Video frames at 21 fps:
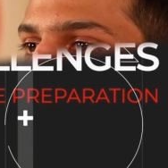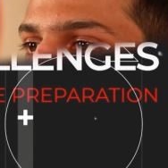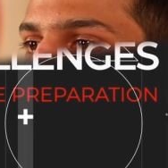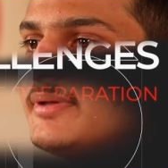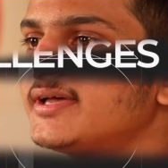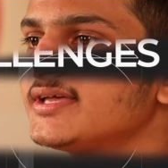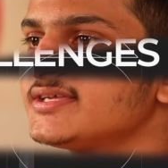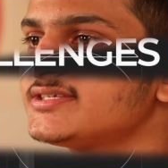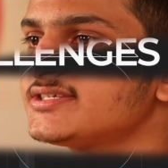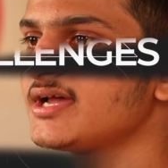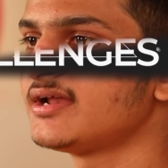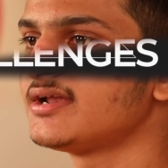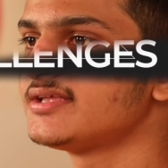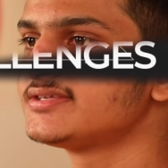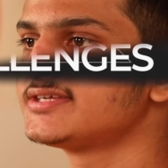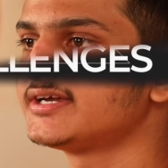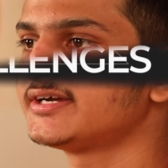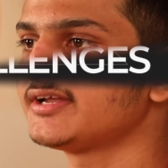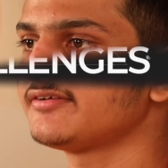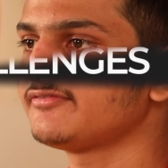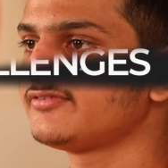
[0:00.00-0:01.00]
The biggest
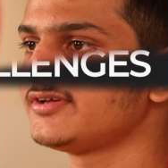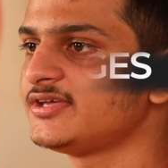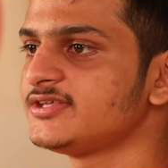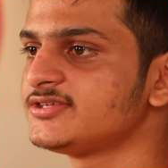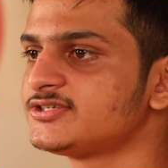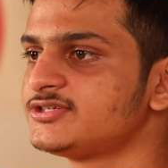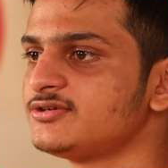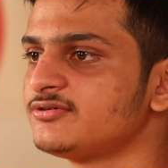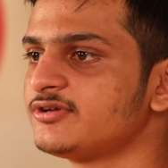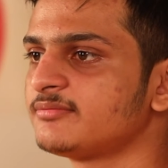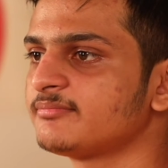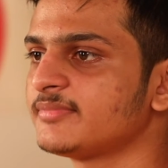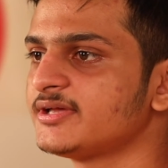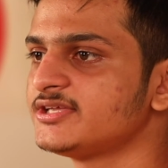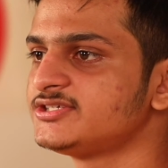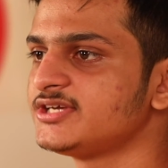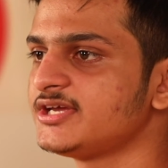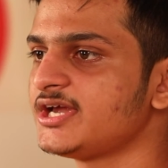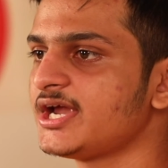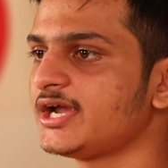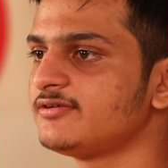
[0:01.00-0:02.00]
challenge that I faced during my
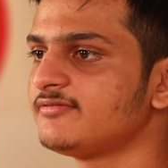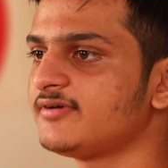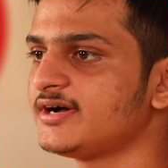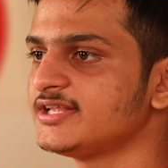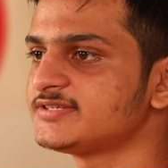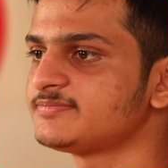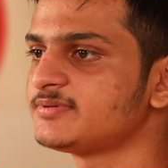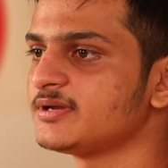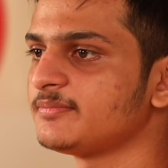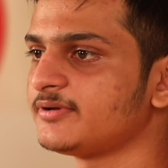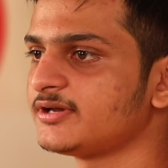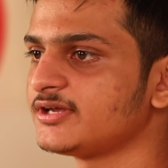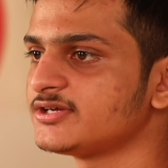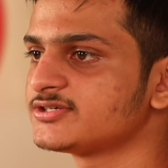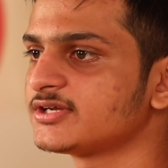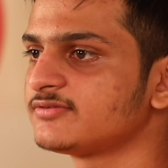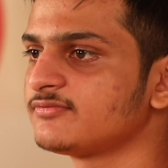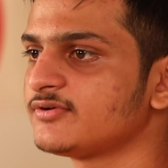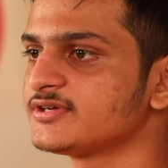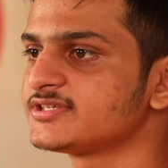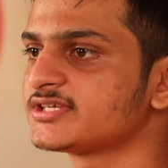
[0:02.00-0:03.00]
JEE Advanced
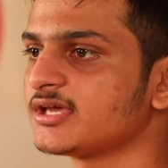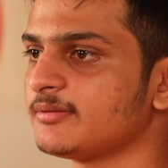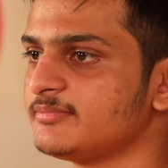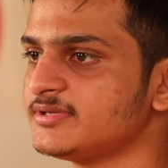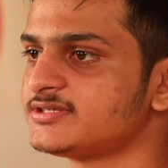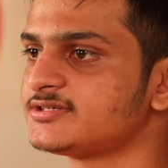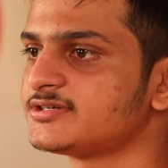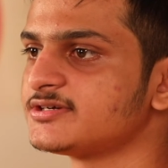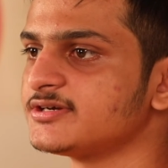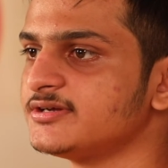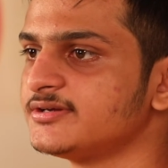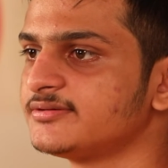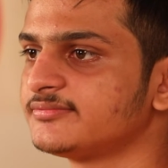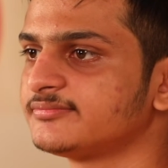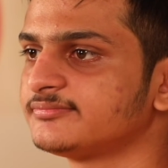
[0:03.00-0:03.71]
preparation was chemistry.